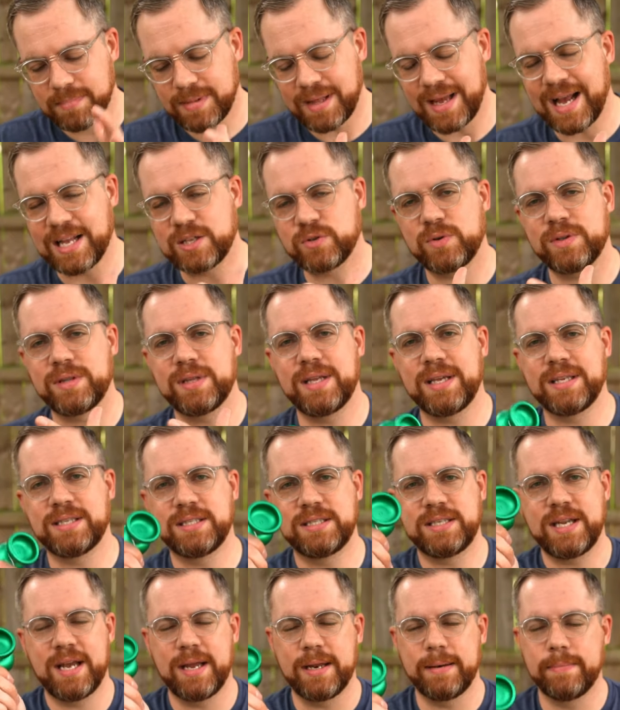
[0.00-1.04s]
That's what this
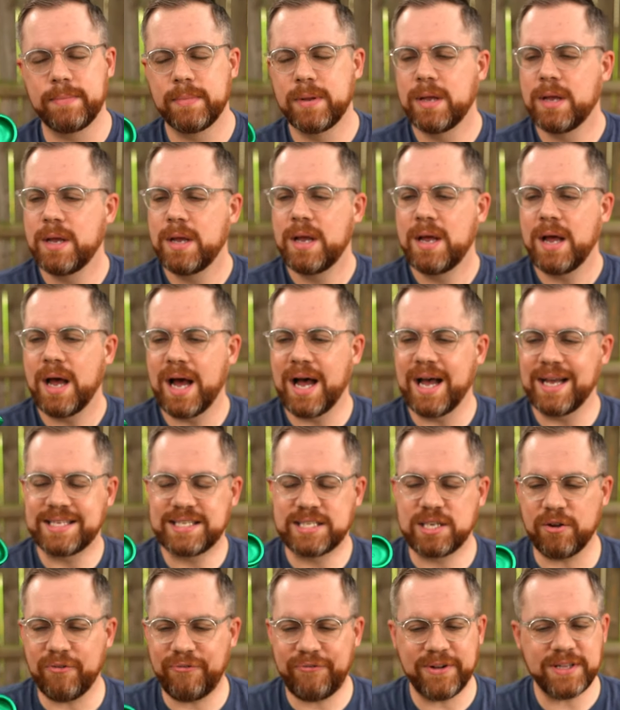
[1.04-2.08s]
did. It uh,
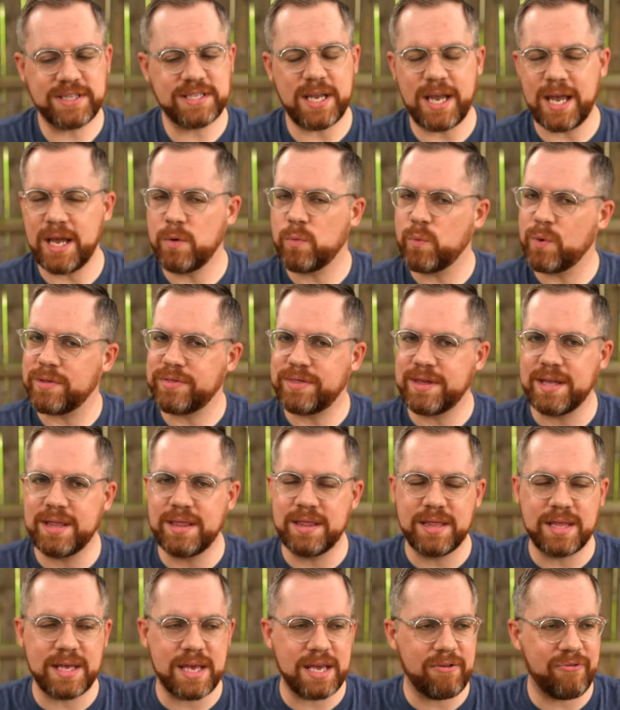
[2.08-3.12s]
still fits in
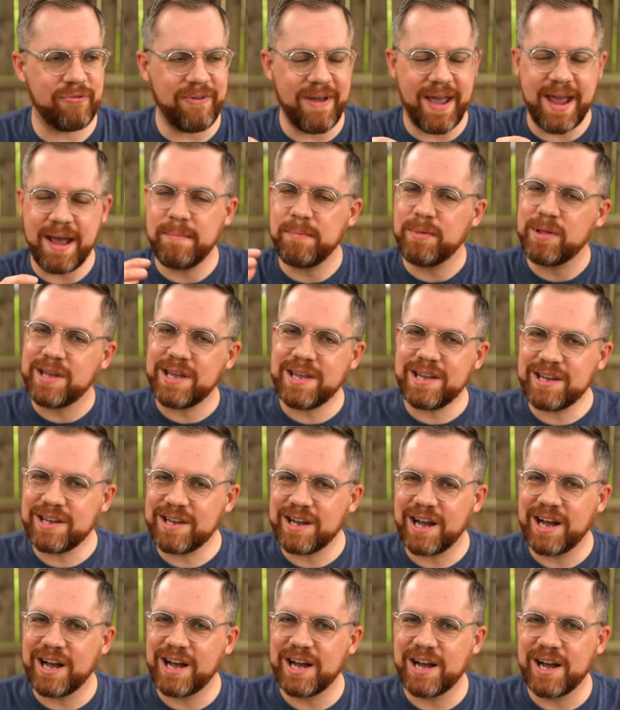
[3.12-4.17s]
within the family
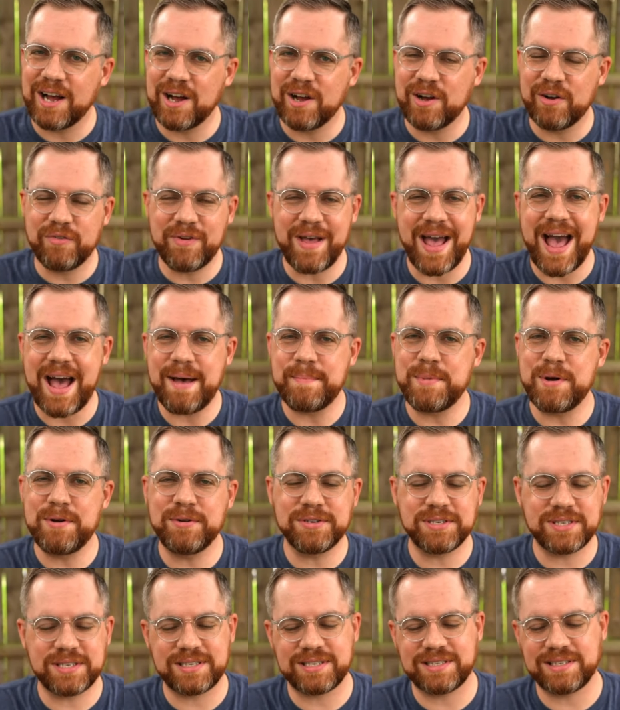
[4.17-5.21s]
of
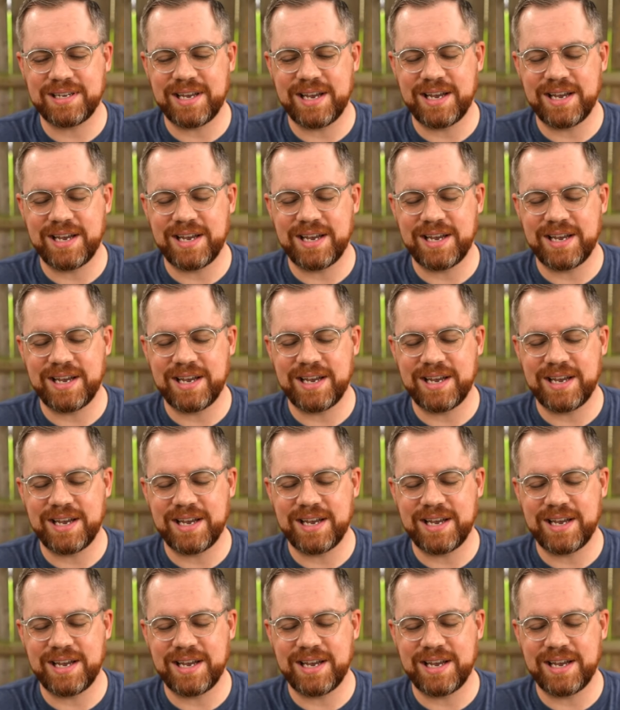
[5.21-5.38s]
Atmos.